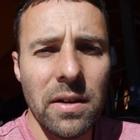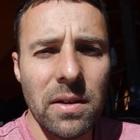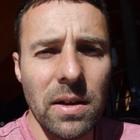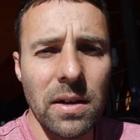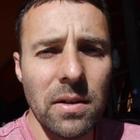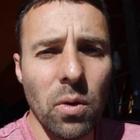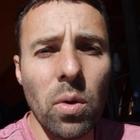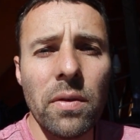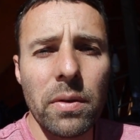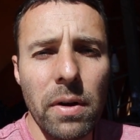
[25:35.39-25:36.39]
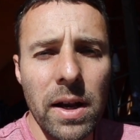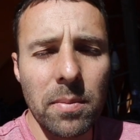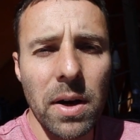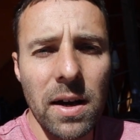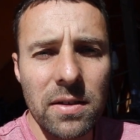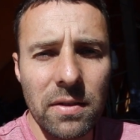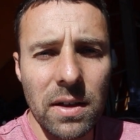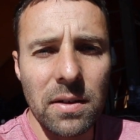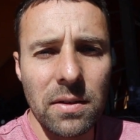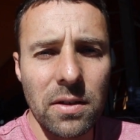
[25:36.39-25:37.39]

that all of the running parts of the,